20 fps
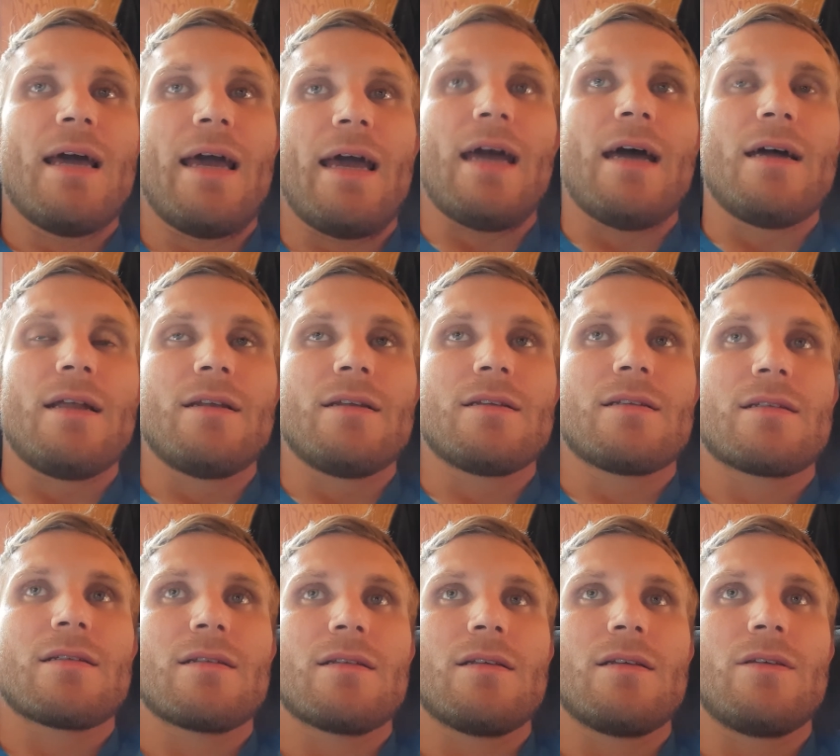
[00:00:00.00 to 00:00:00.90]

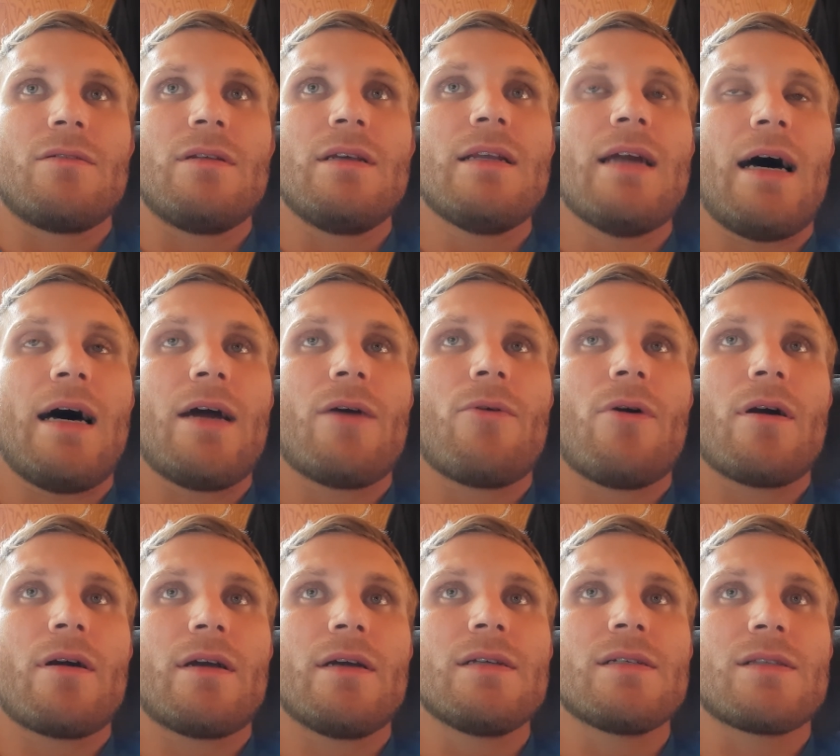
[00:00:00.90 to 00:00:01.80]
And you need
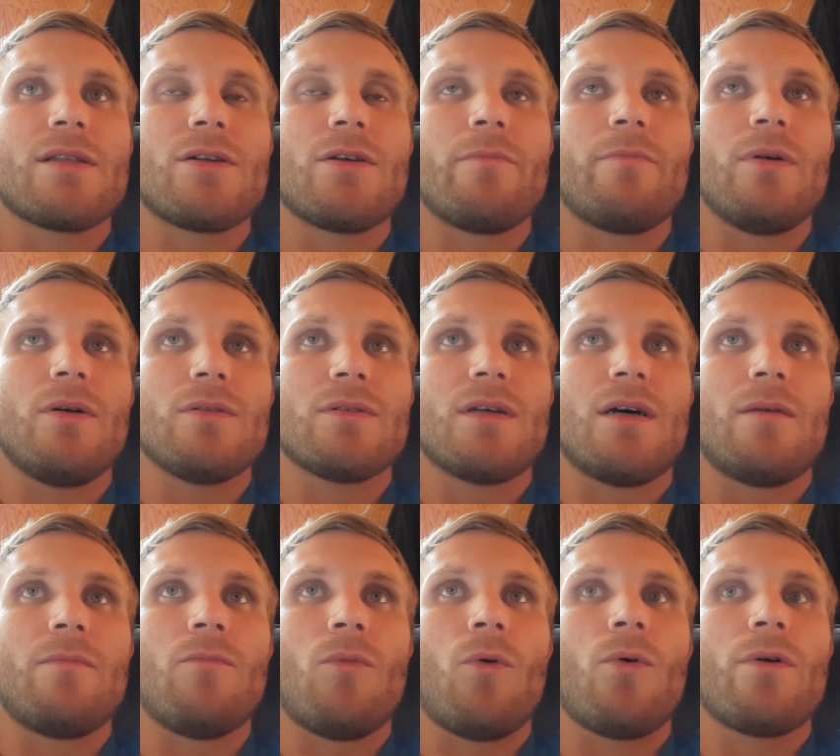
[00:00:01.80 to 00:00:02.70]
hierarchies that are built
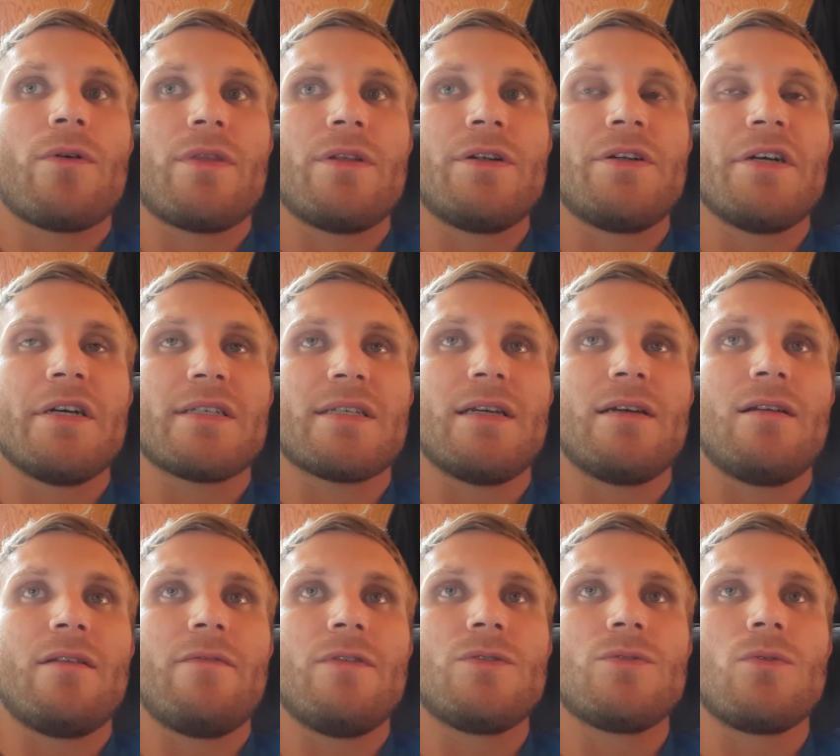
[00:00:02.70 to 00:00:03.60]
on more than just
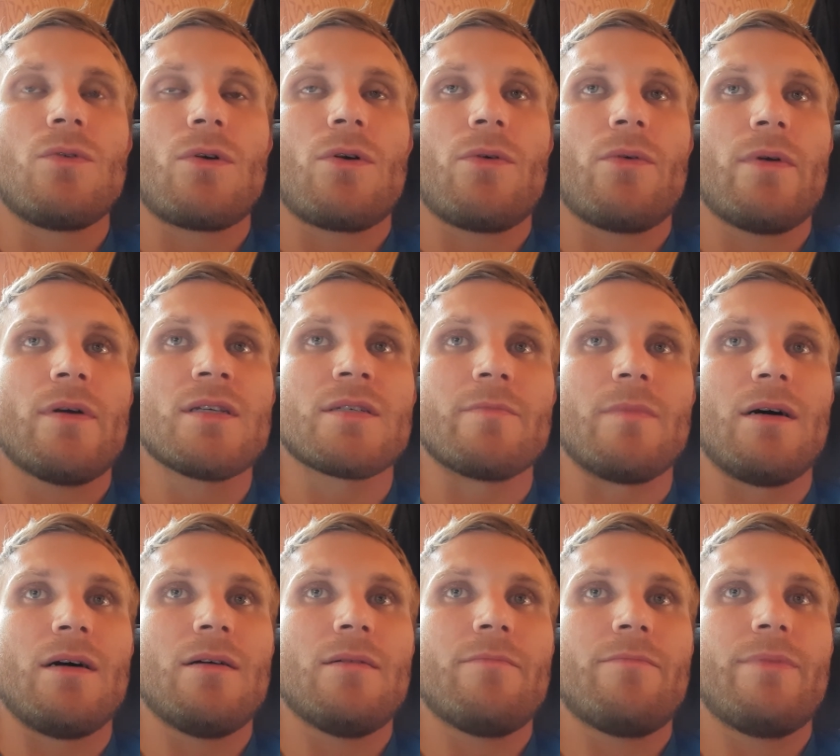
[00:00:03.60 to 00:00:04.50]
individual
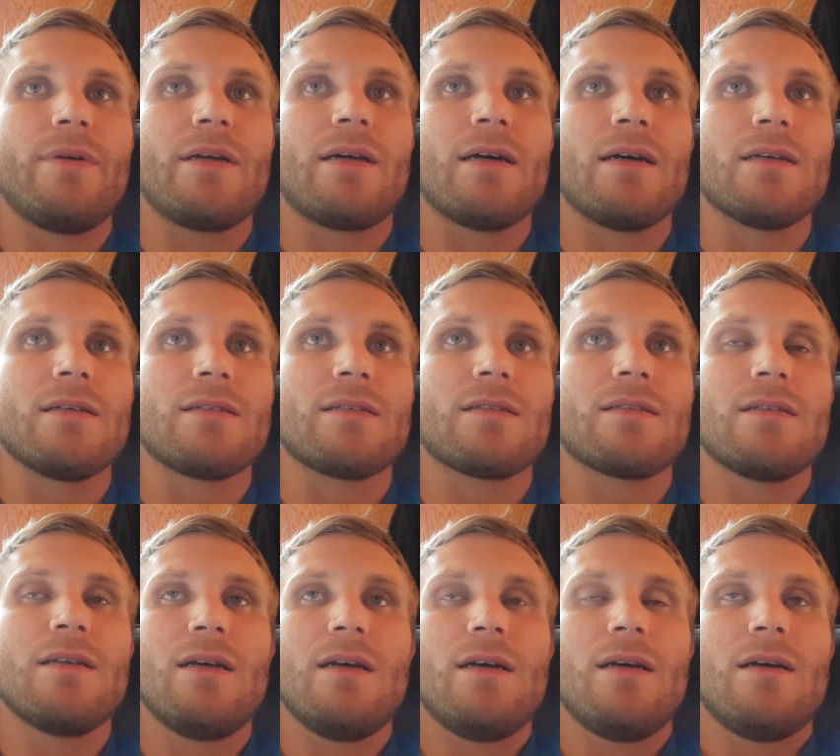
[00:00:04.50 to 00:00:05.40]
charisma
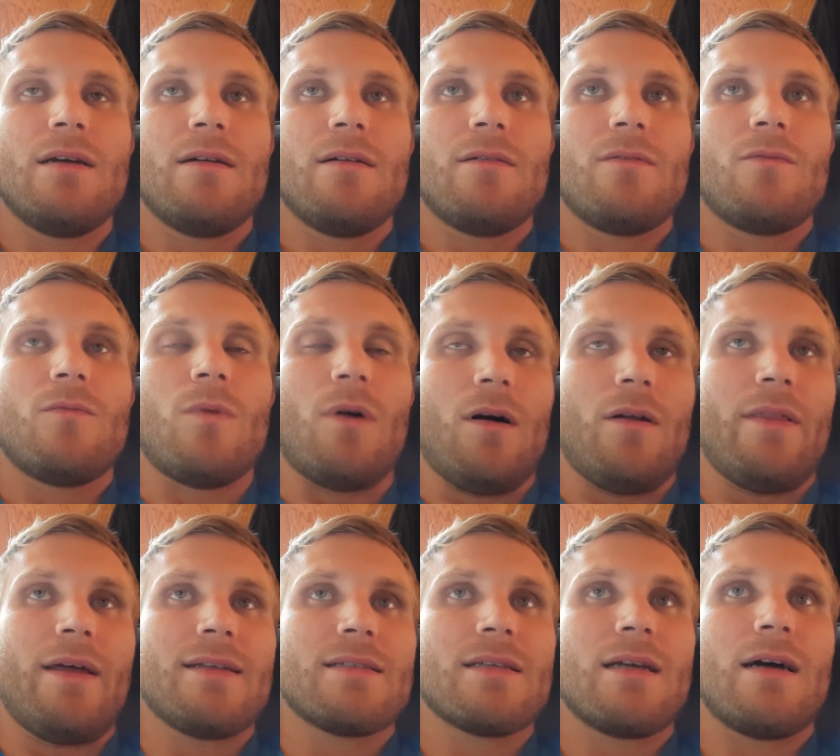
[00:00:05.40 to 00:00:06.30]
because, well,
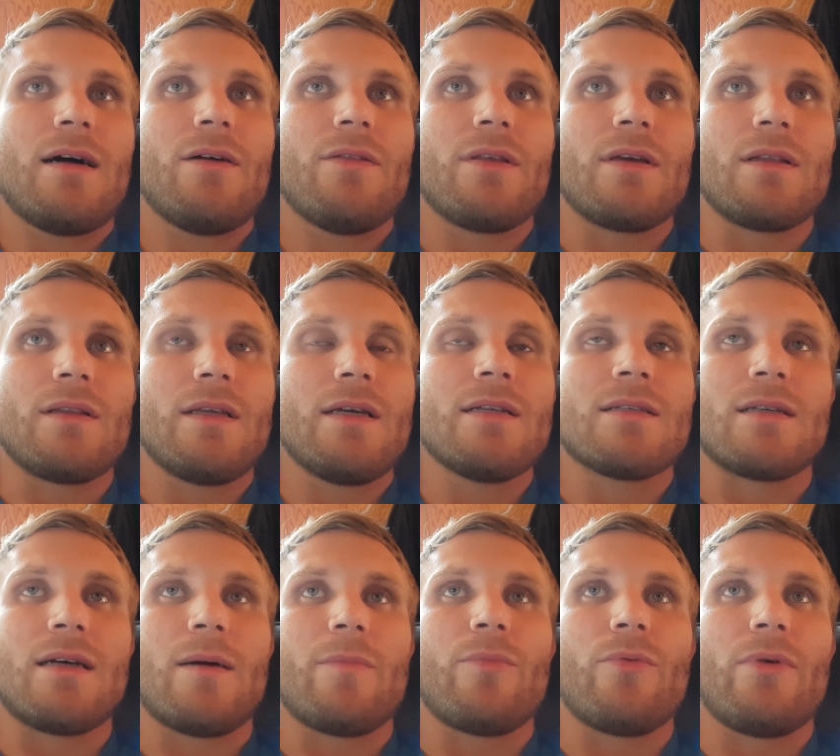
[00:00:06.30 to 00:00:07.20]
that's not how the
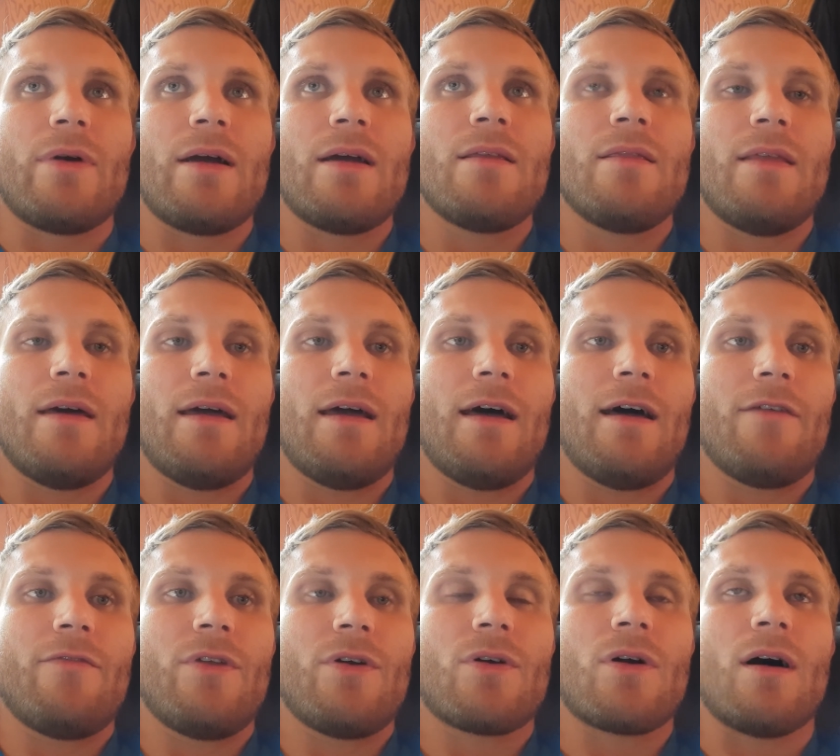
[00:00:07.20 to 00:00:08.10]
elites operate. They
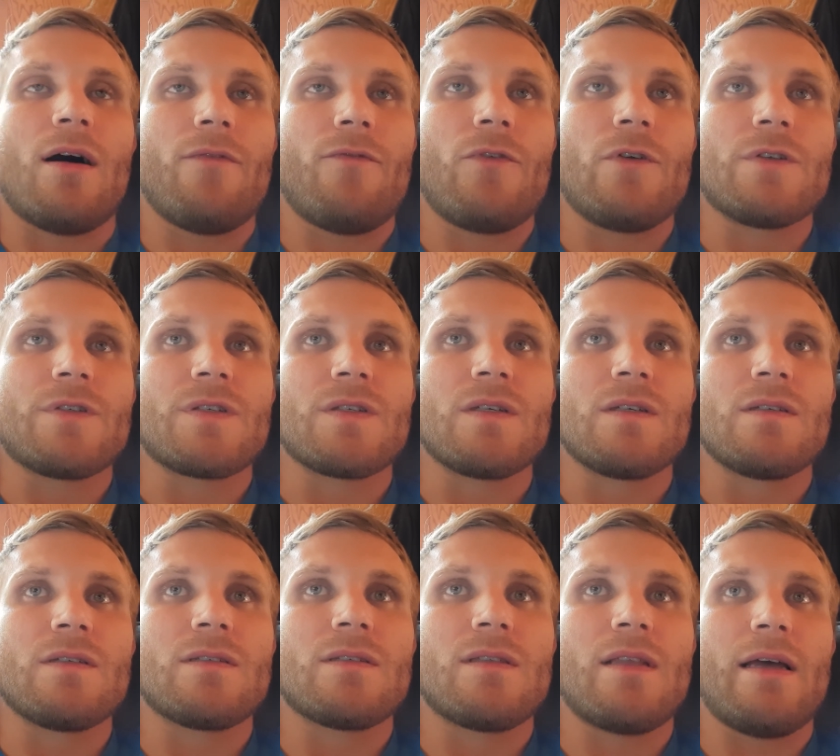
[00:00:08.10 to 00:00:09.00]
have their
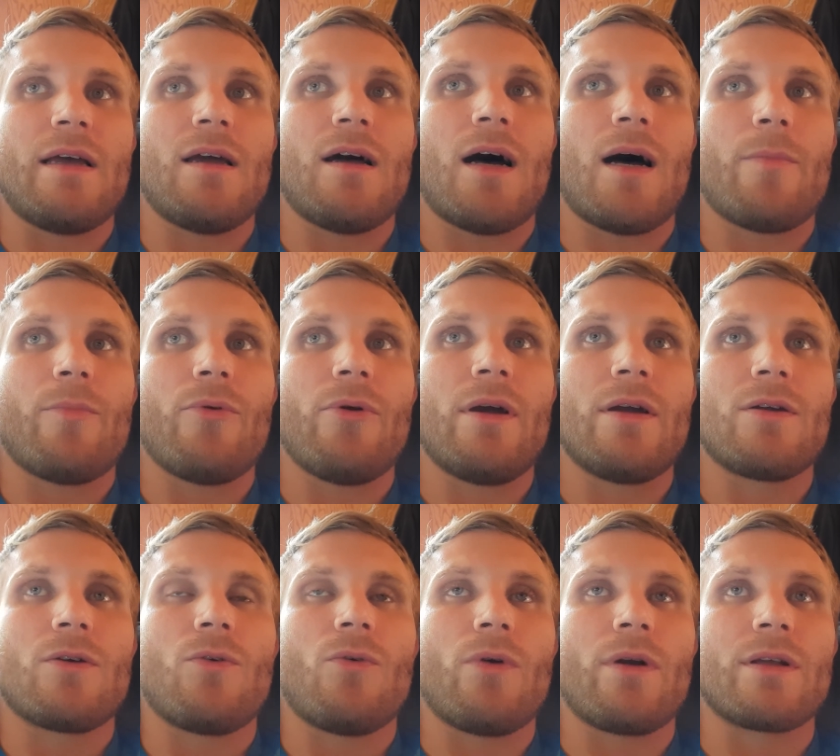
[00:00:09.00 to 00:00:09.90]
conferences. They
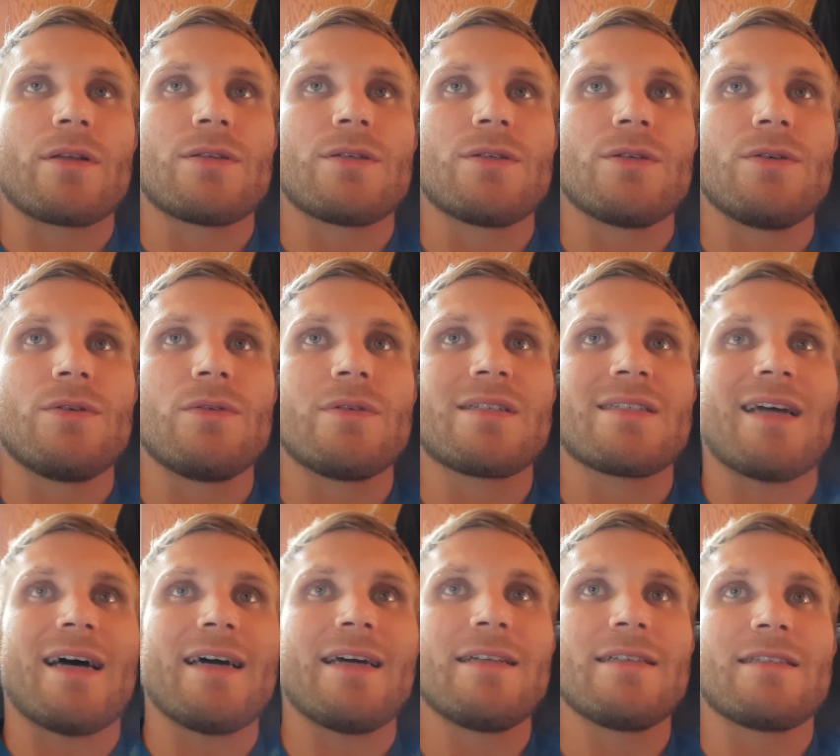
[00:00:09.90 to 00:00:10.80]
operate according to
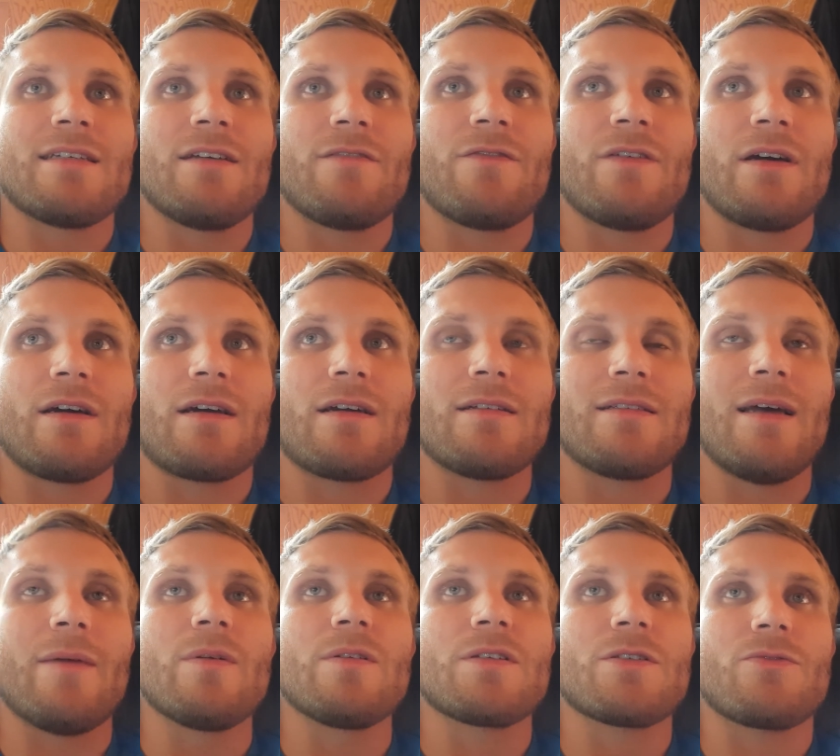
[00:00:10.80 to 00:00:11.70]
scientific
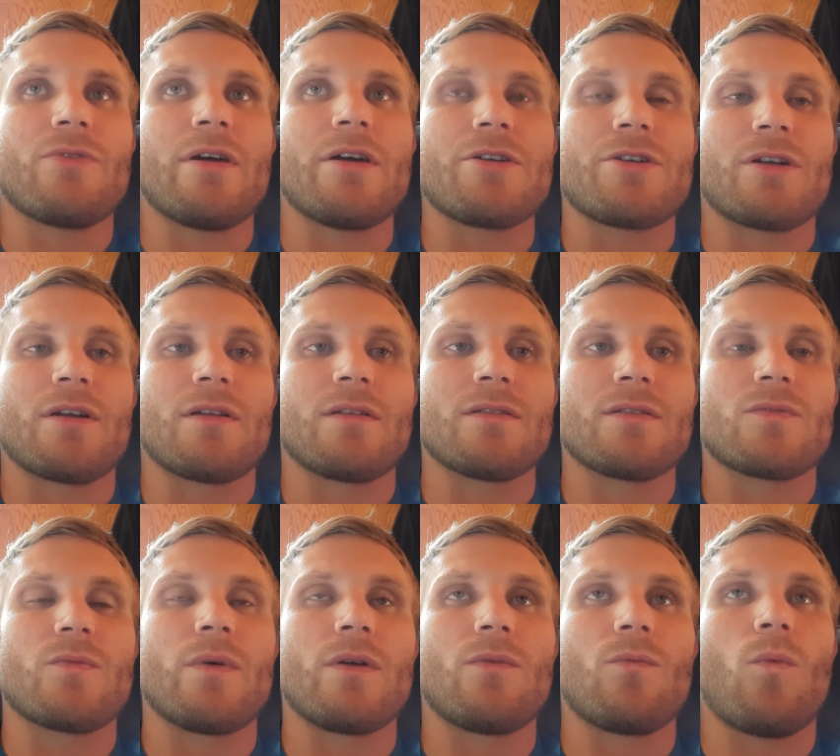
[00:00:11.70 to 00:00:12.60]

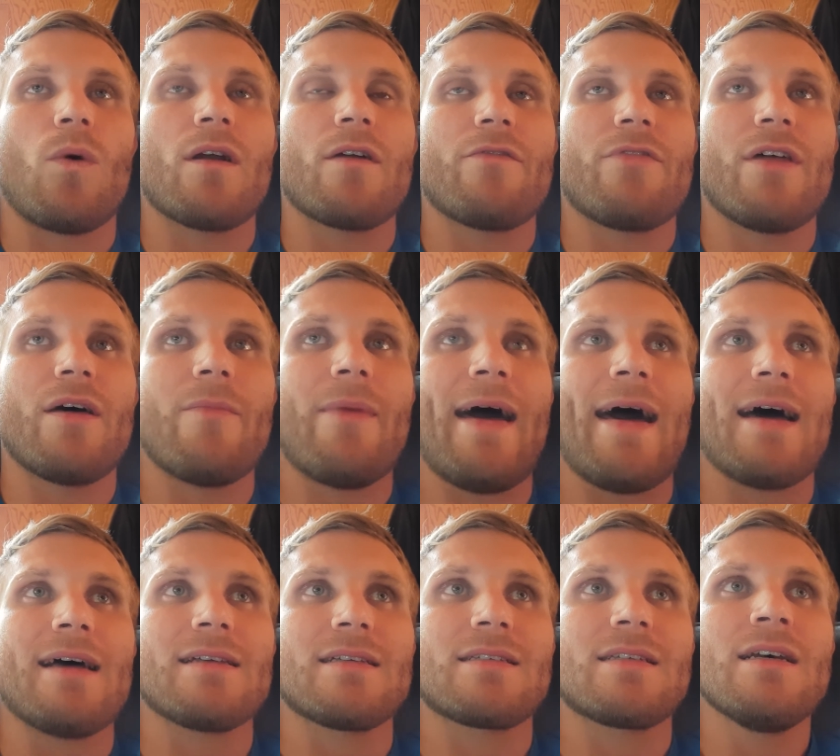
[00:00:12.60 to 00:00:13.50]
demonstrations. When one of them
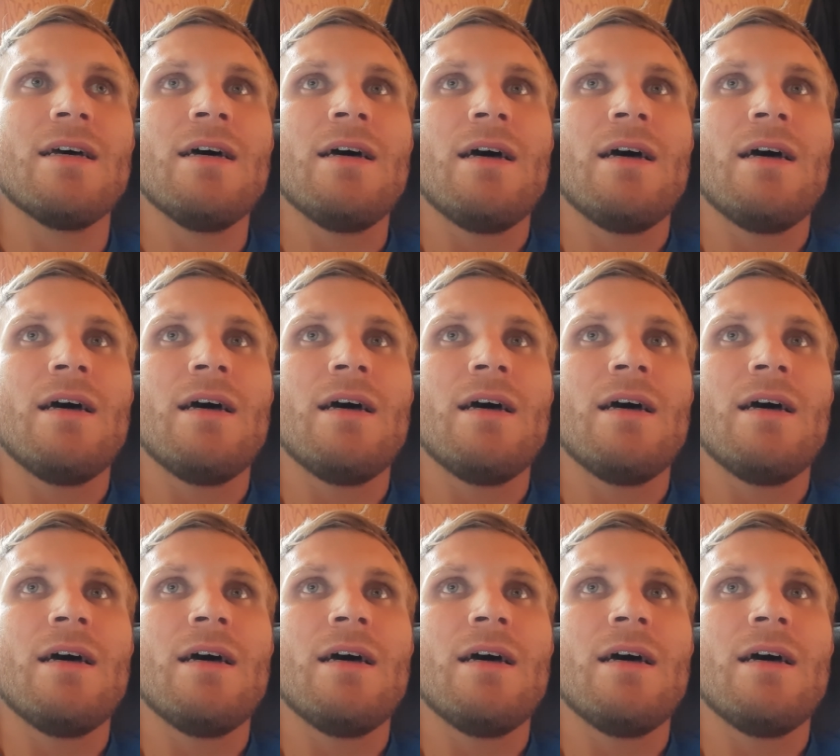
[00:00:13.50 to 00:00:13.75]
has